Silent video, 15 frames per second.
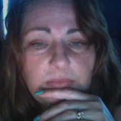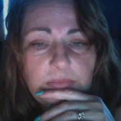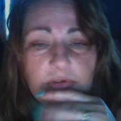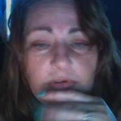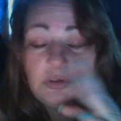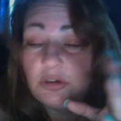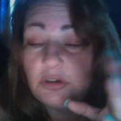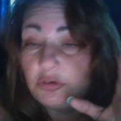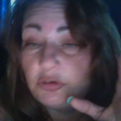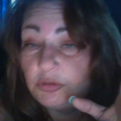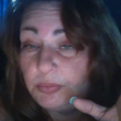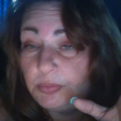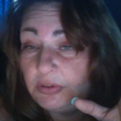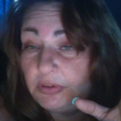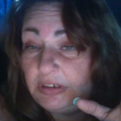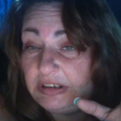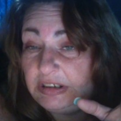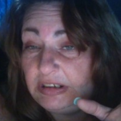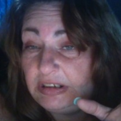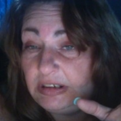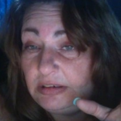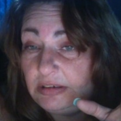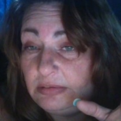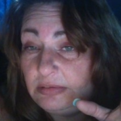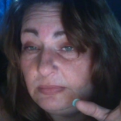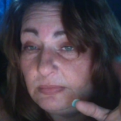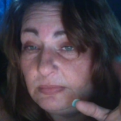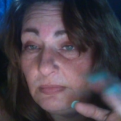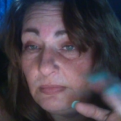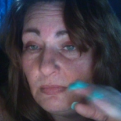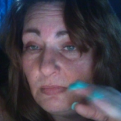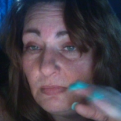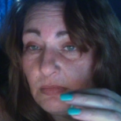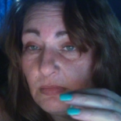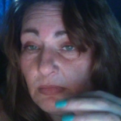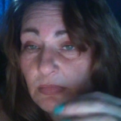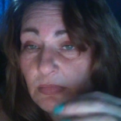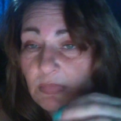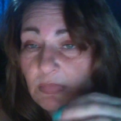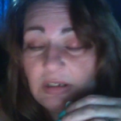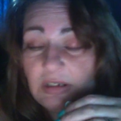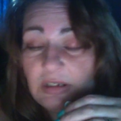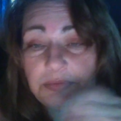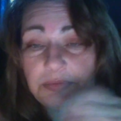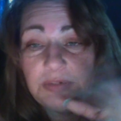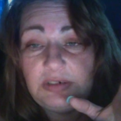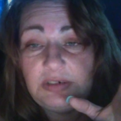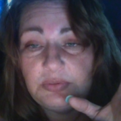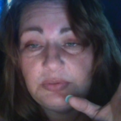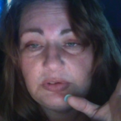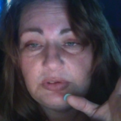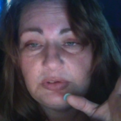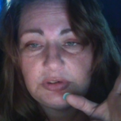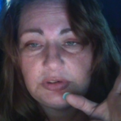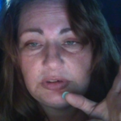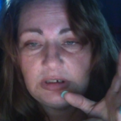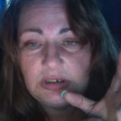Her daughter's a preteen, getting ready for those